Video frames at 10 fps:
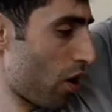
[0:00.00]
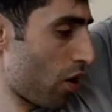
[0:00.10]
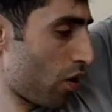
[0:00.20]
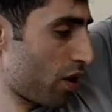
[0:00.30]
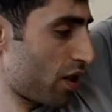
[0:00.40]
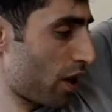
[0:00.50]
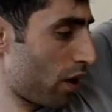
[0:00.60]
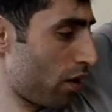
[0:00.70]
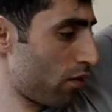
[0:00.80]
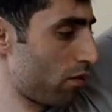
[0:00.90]
Odyssey.
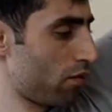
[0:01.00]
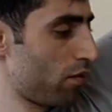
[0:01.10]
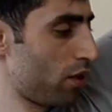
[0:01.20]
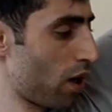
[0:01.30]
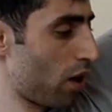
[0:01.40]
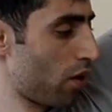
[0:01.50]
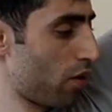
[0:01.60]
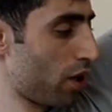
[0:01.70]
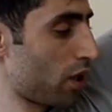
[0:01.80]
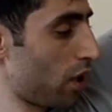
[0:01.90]
Yeah,
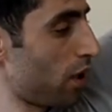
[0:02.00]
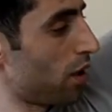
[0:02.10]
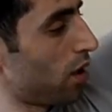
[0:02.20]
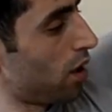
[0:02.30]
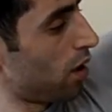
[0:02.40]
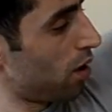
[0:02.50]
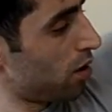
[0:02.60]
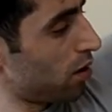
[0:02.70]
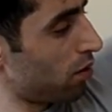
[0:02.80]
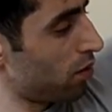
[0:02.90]
Odyssey.
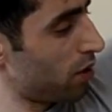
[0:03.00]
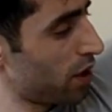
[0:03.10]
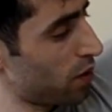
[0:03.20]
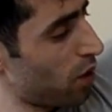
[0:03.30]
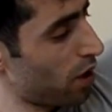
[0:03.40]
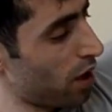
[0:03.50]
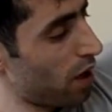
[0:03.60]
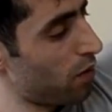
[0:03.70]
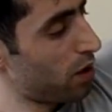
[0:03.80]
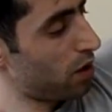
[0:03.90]
So this one I
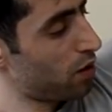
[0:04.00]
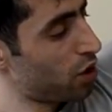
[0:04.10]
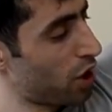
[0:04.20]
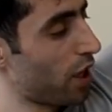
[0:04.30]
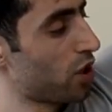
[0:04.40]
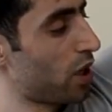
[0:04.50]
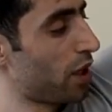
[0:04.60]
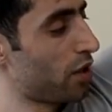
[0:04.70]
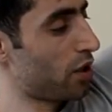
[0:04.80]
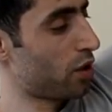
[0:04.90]
will change
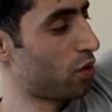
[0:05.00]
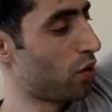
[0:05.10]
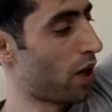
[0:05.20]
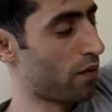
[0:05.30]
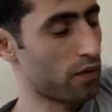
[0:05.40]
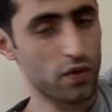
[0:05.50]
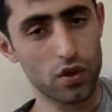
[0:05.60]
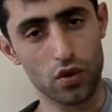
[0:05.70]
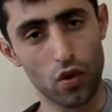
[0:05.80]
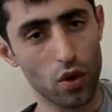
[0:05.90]
later to have
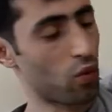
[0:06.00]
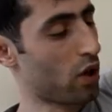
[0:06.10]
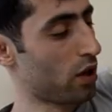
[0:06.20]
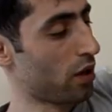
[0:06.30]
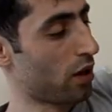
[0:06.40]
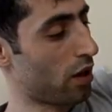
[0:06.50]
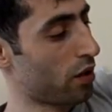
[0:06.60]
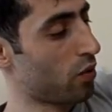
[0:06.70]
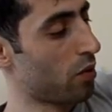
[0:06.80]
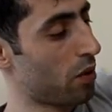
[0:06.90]
strong one, another
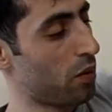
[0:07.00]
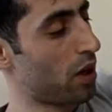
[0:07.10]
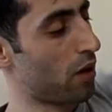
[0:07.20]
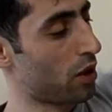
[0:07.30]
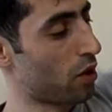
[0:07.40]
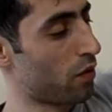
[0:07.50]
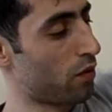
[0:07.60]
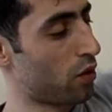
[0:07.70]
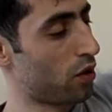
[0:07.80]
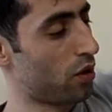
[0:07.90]
one, maybe I will go
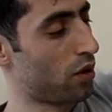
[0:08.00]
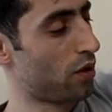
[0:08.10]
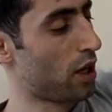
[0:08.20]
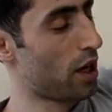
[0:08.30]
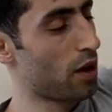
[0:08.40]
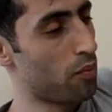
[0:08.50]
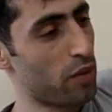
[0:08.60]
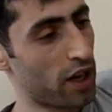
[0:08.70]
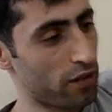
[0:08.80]
for matte